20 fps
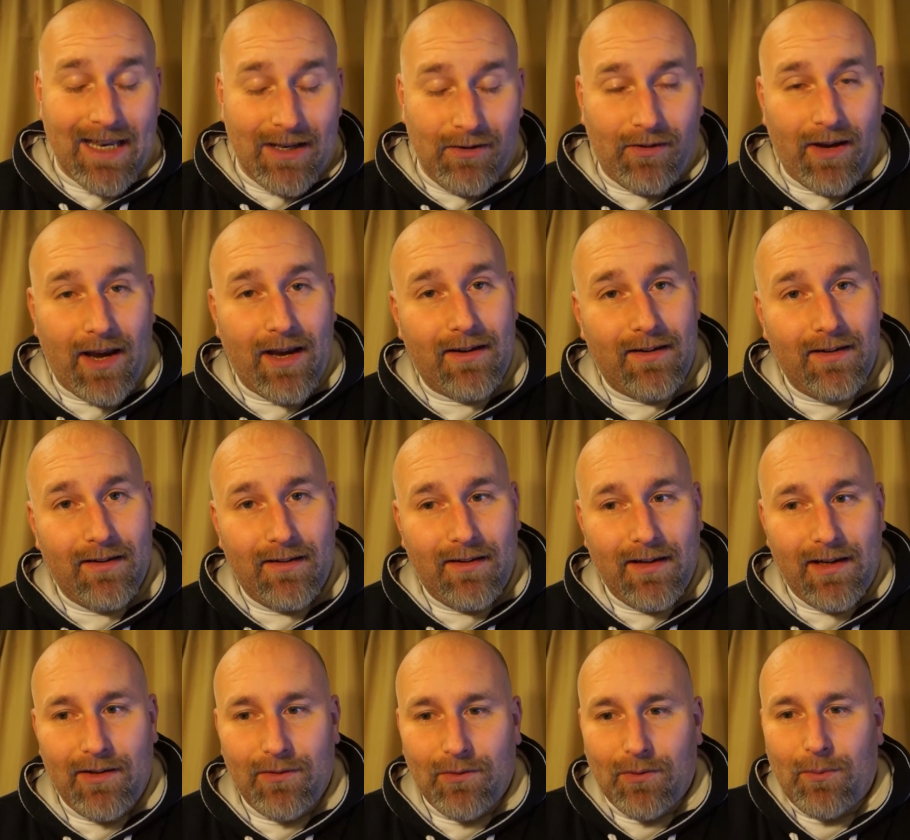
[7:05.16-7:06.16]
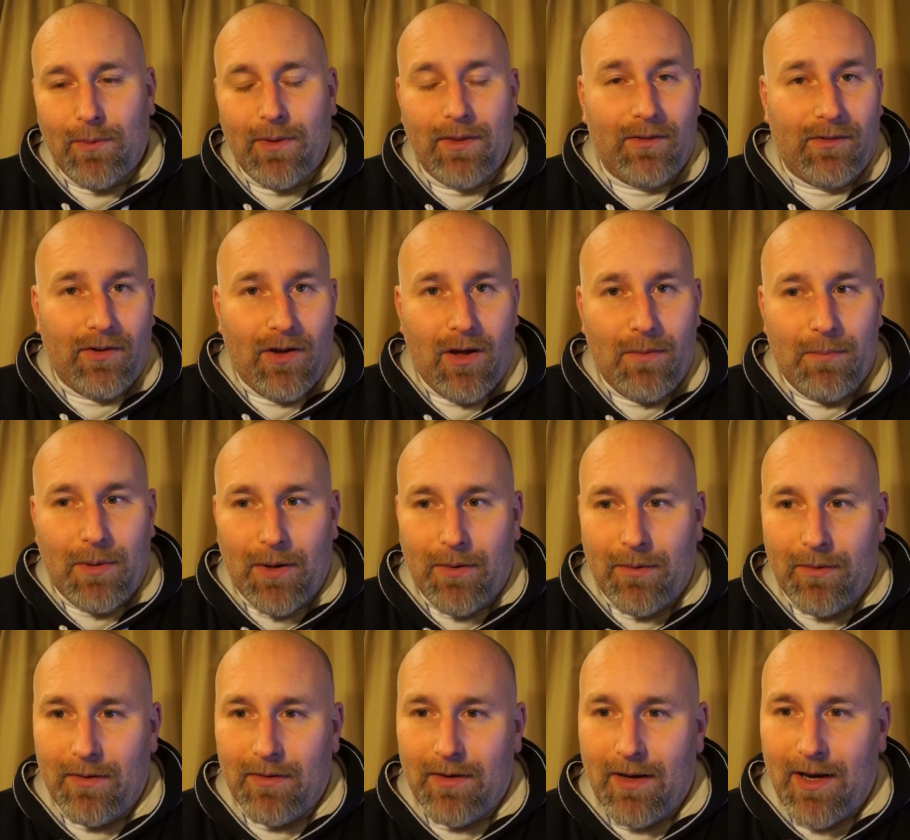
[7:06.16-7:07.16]
injected diesel with a
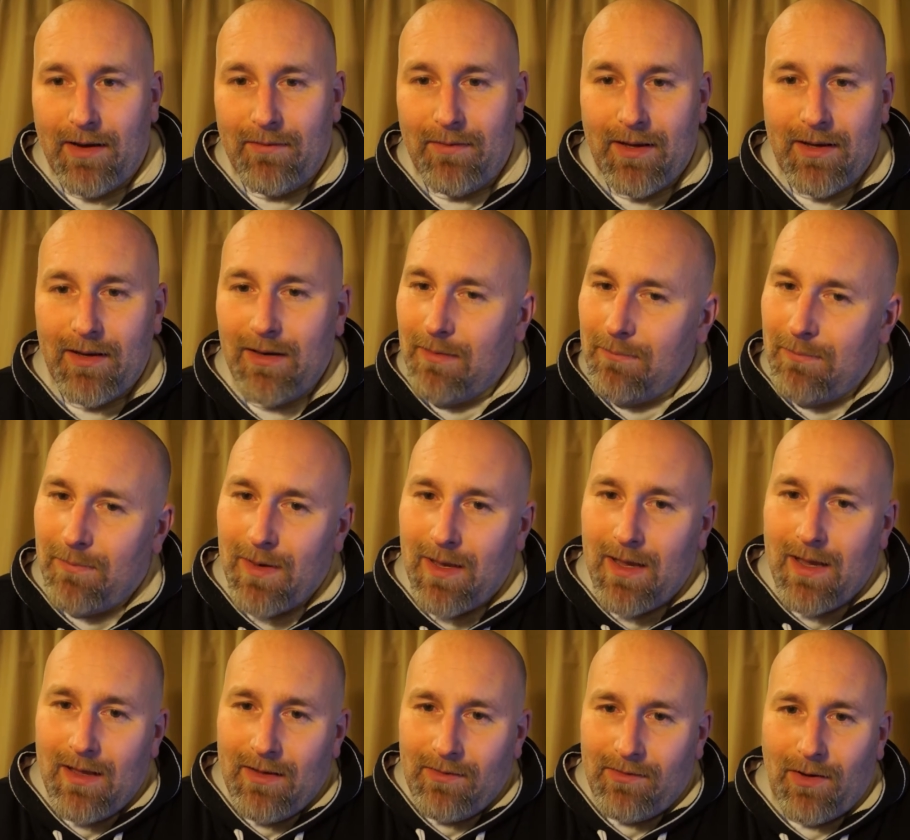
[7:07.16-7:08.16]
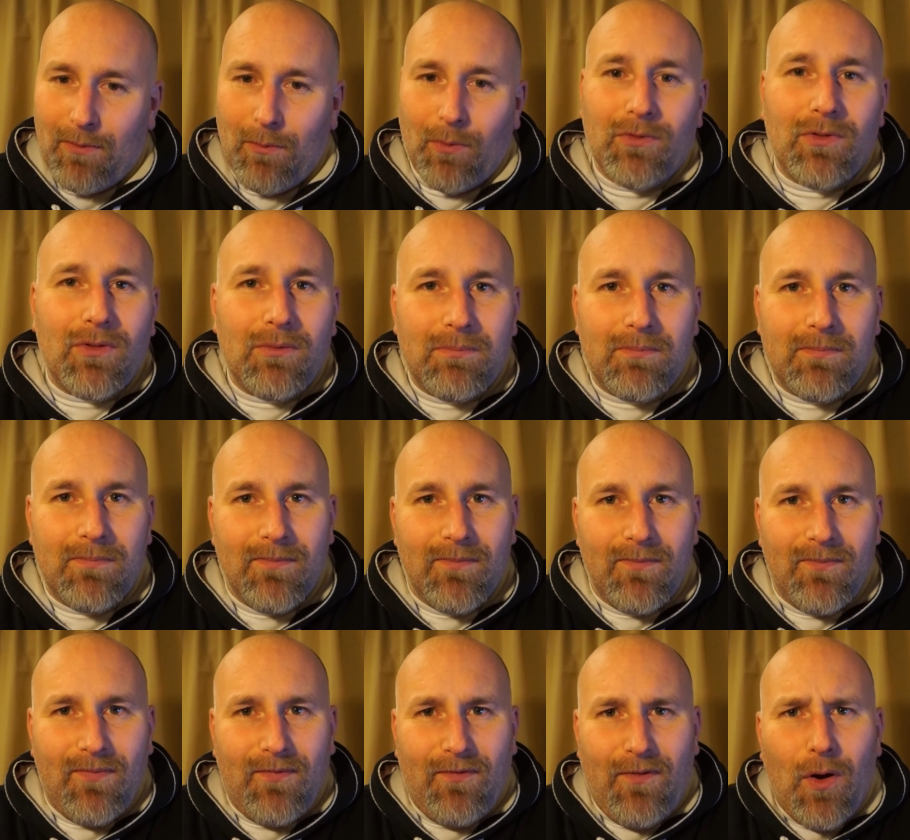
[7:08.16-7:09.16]
turbo and everything. So it wasn't
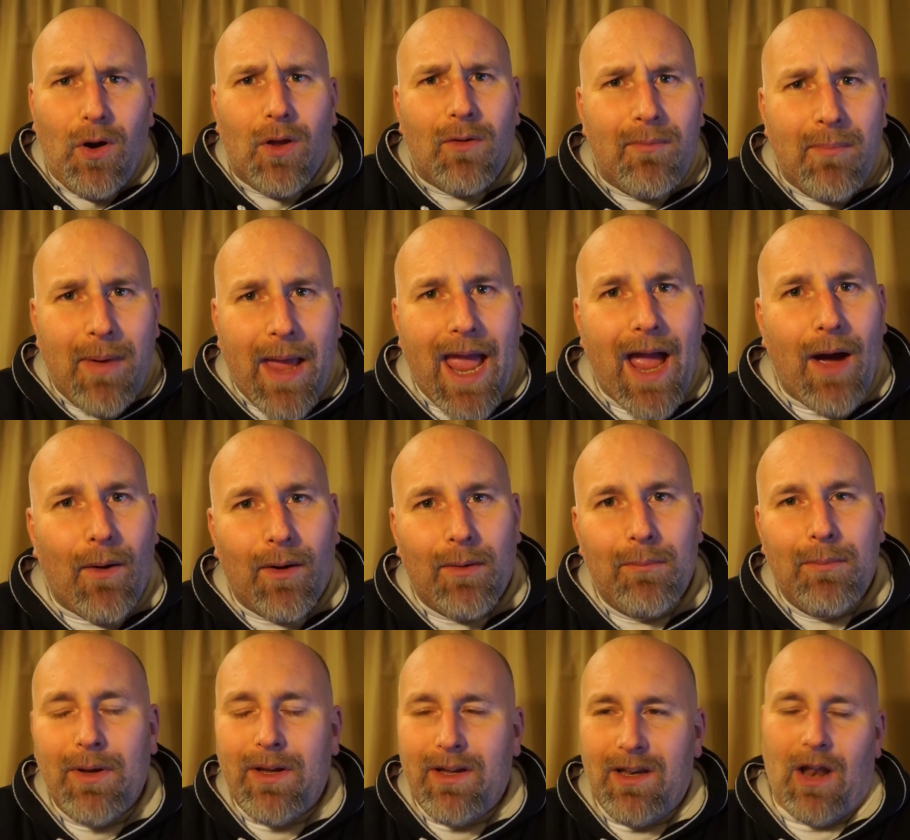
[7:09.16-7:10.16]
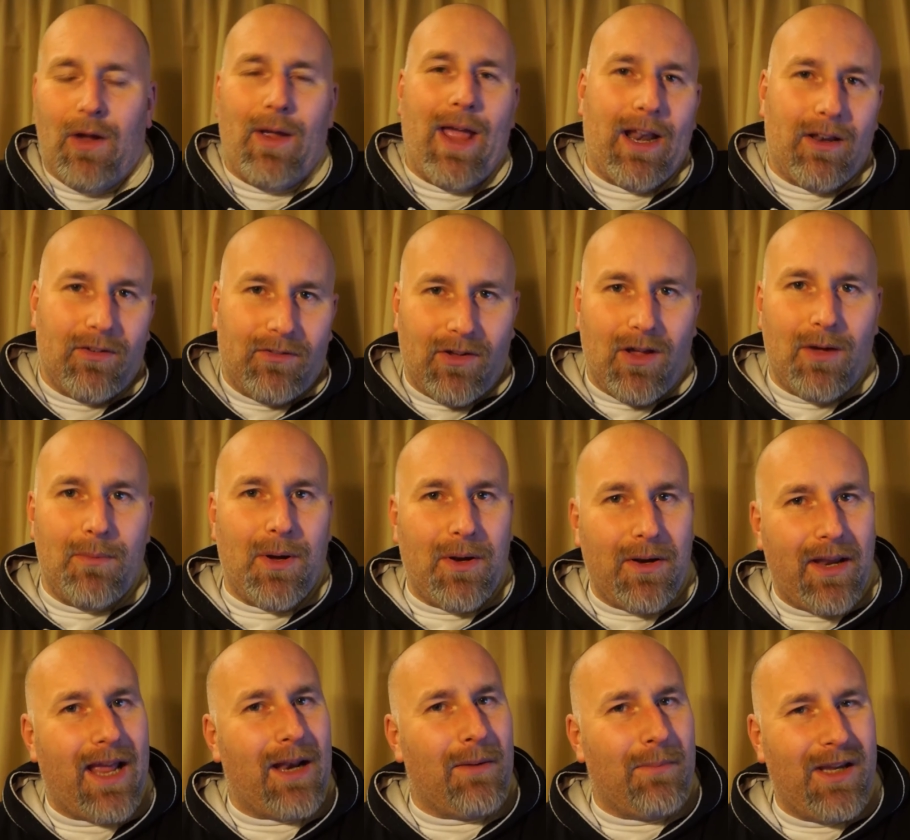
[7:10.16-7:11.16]
full of power, but you know, it had a turbo and
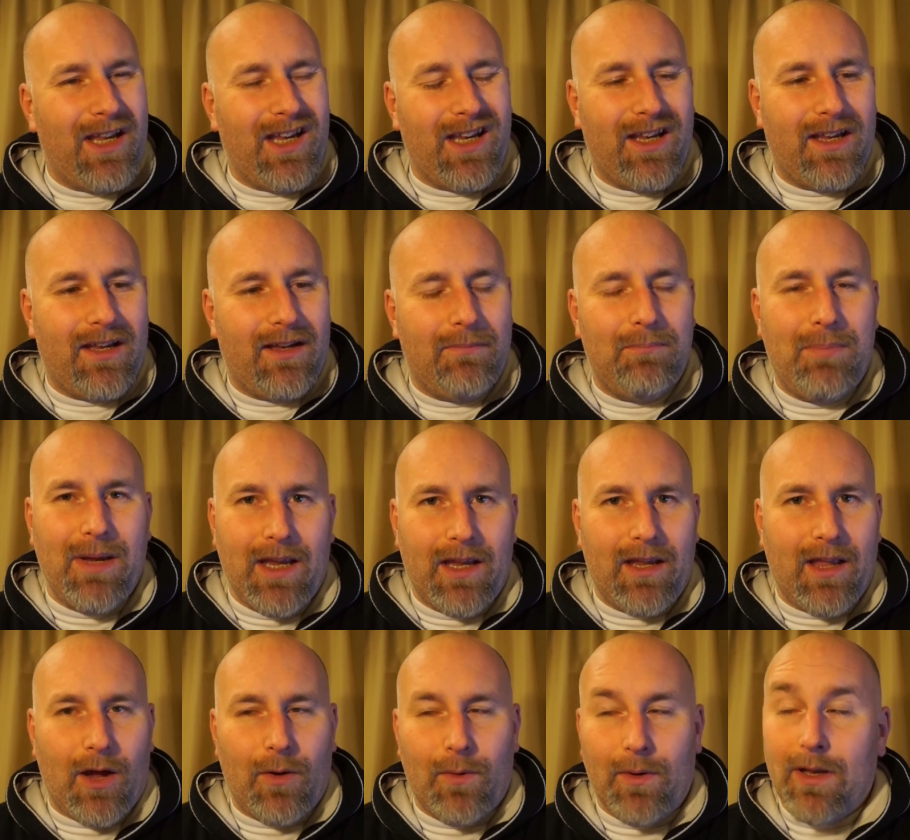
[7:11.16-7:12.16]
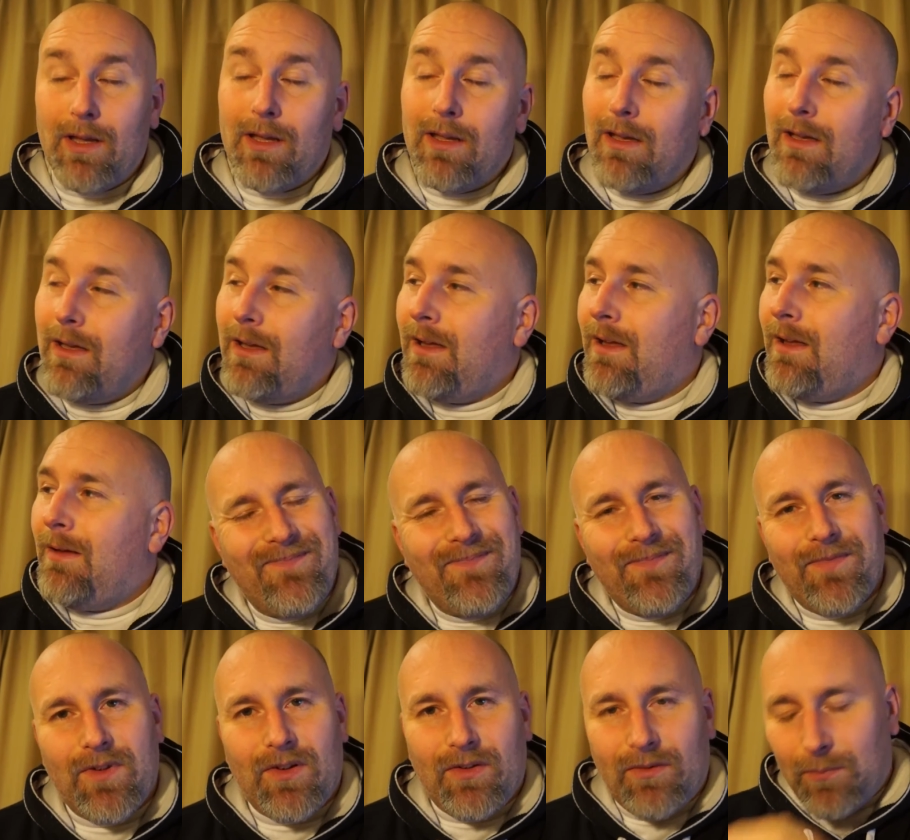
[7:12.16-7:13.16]
it had a bit of go in it.
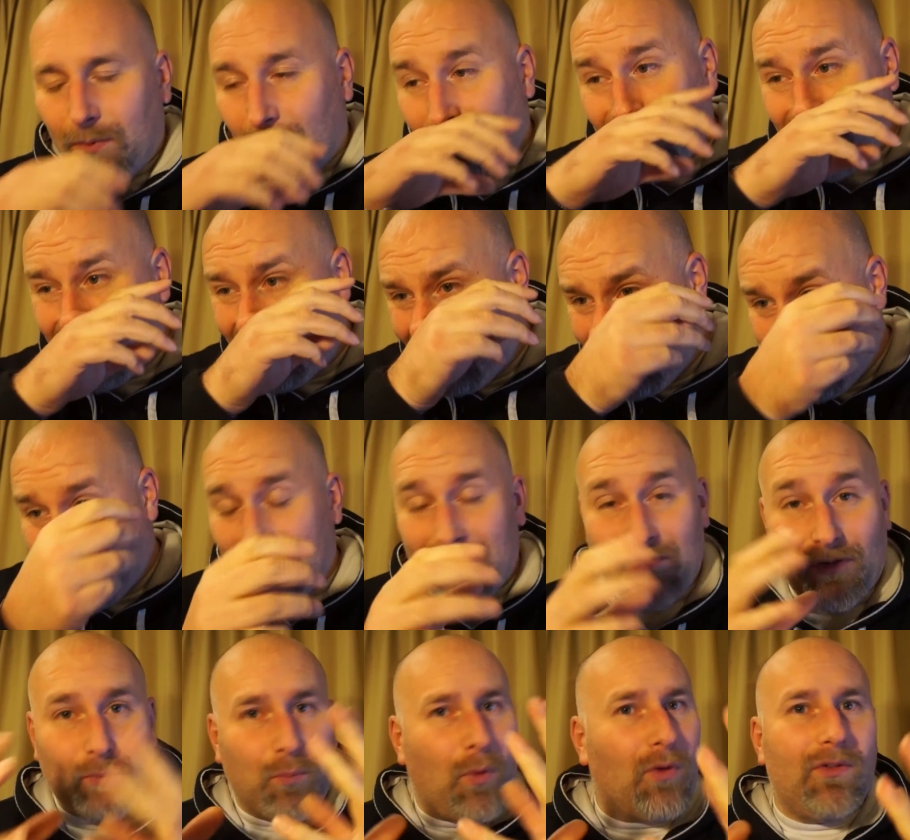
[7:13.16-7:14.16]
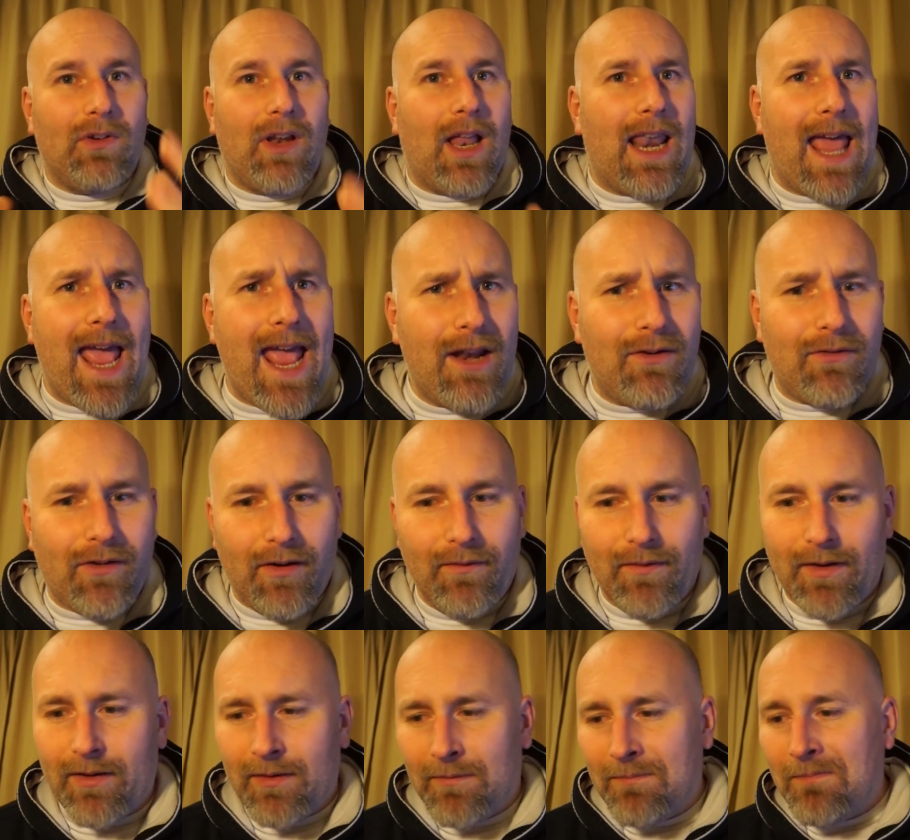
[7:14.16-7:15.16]
It just wasn't a Land Rover.